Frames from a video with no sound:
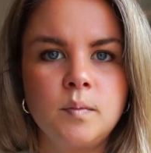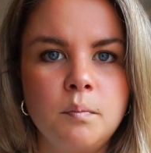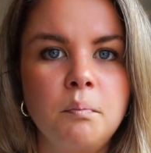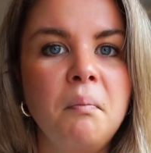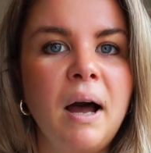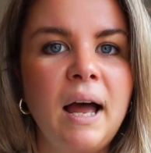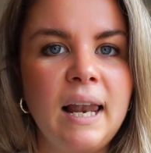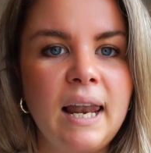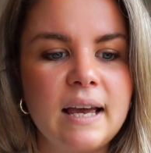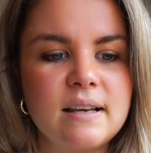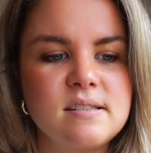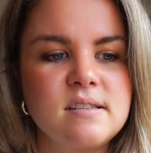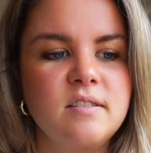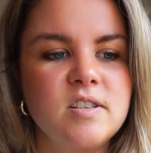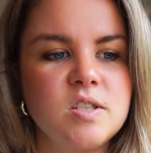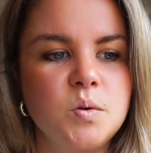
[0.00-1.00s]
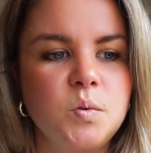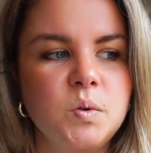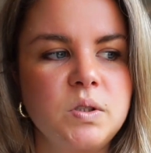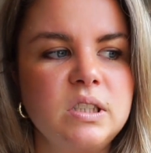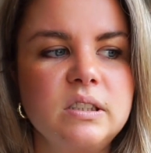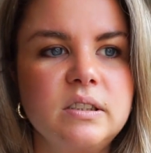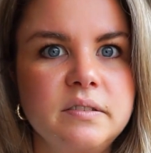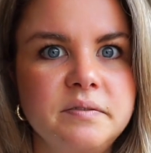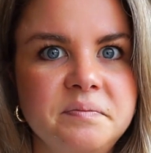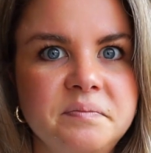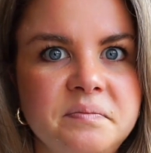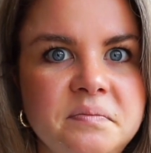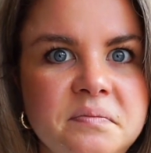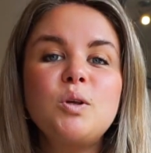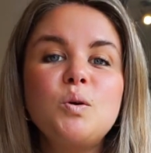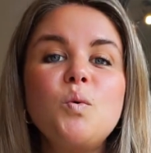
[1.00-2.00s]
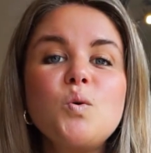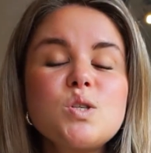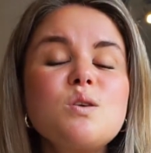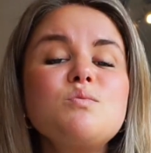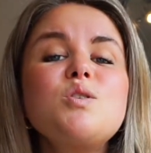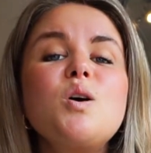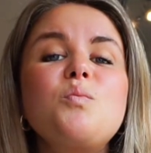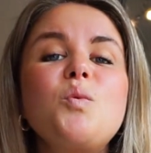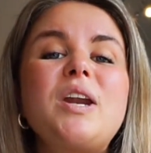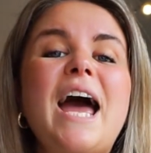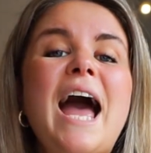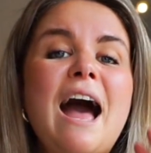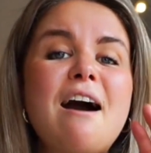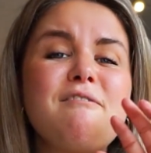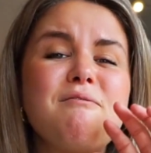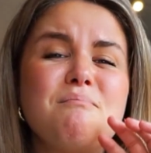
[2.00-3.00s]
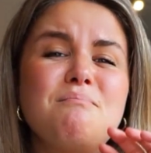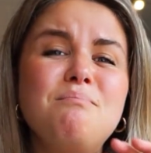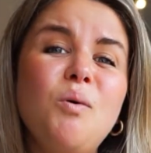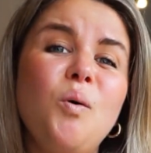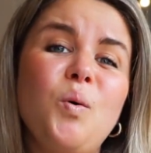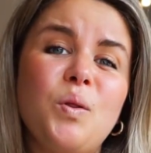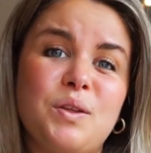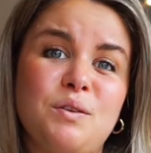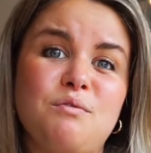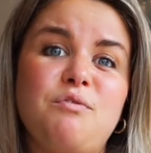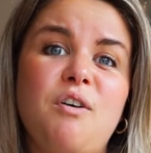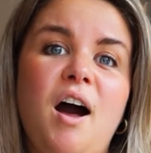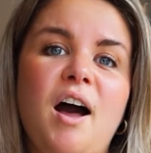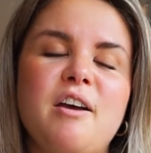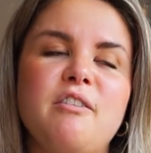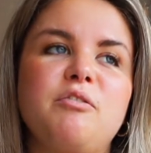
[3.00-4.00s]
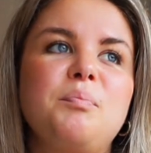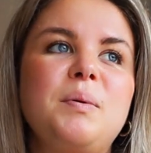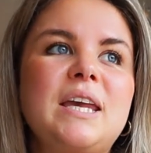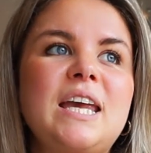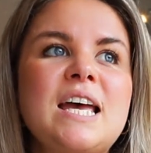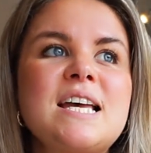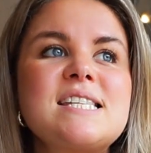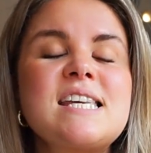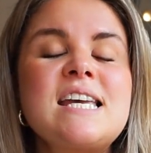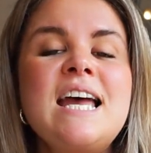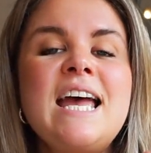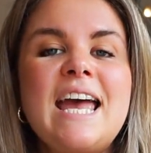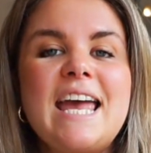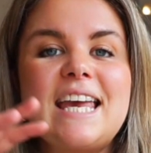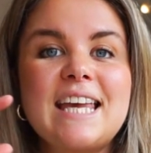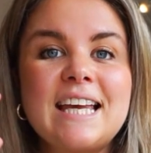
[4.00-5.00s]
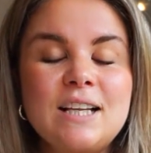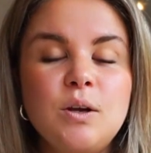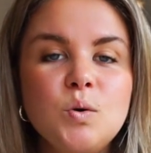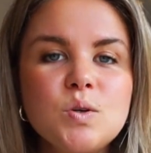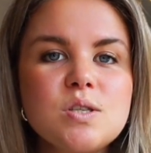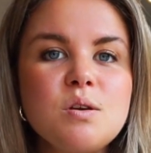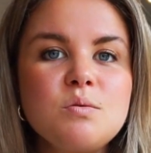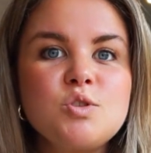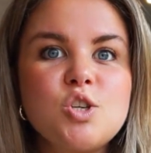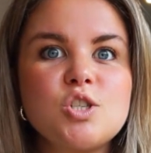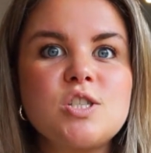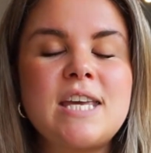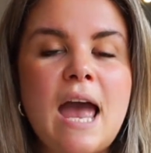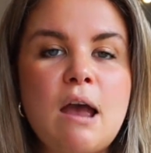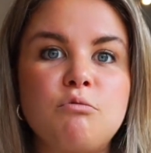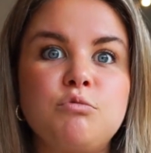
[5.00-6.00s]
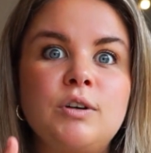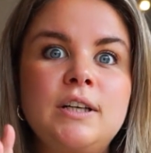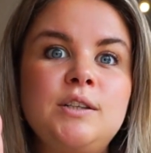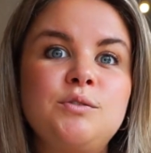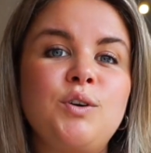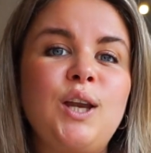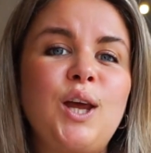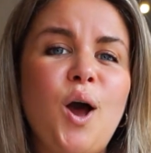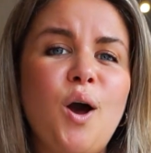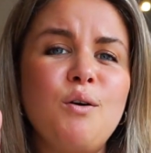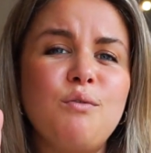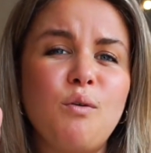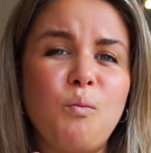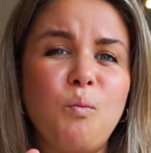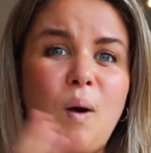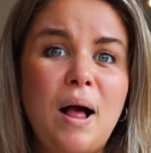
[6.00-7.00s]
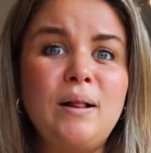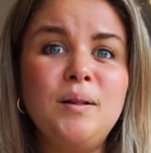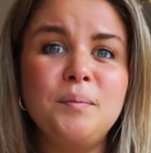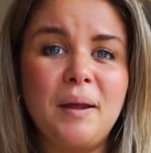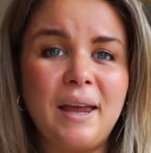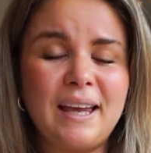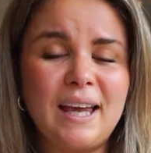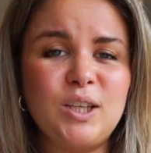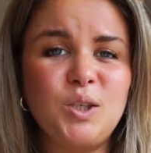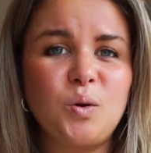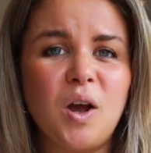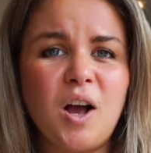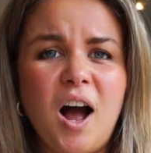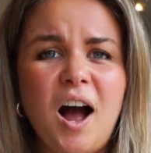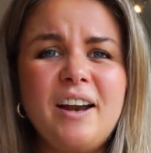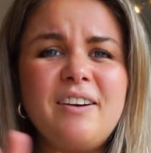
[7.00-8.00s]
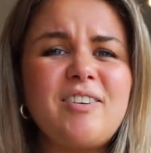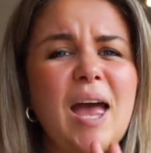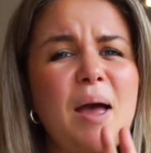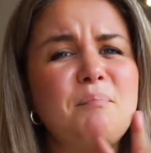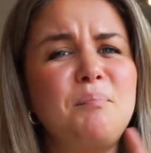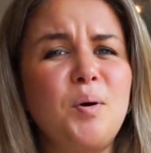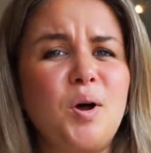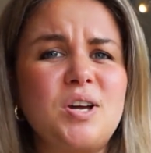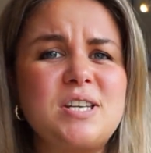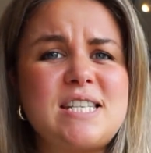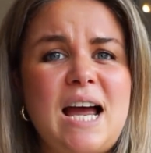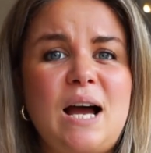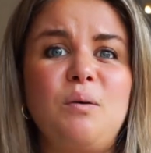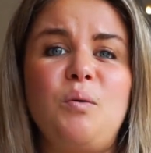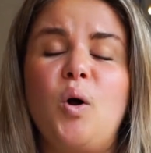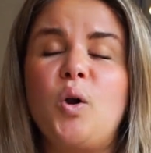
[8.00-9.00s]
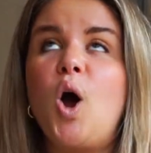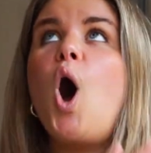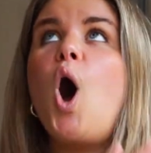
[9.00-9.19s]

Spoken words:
My Alexa is haunted. But you also don't want to have more than 5 because it can also just get really, really overwhelming and you can kind of get burnt out on a